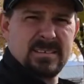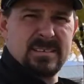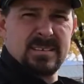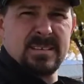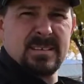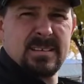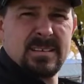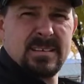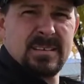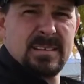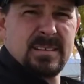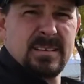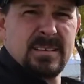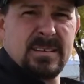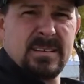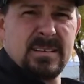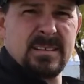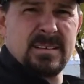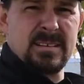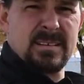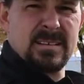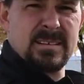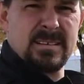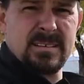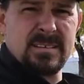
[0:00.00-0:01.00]
get it out on the
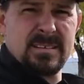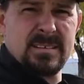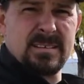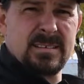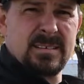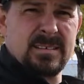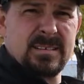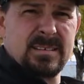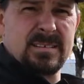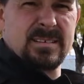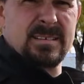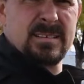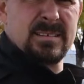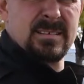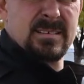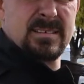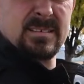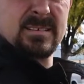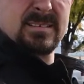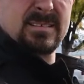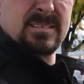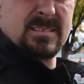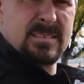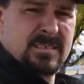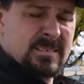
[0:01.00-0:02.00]
track here in a few moments
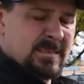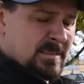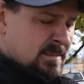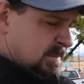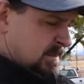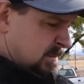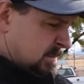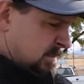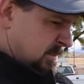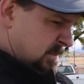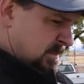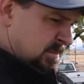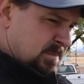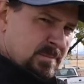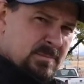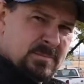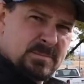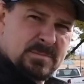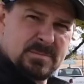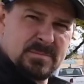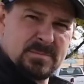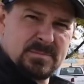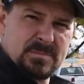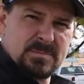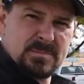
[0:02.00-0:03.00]
and get some footage
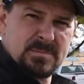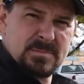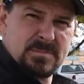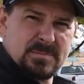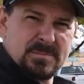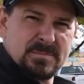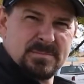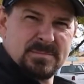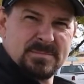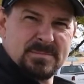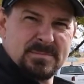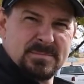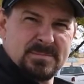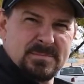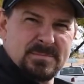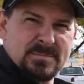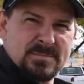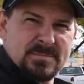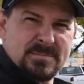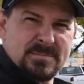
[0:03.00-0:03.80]
and see what happens.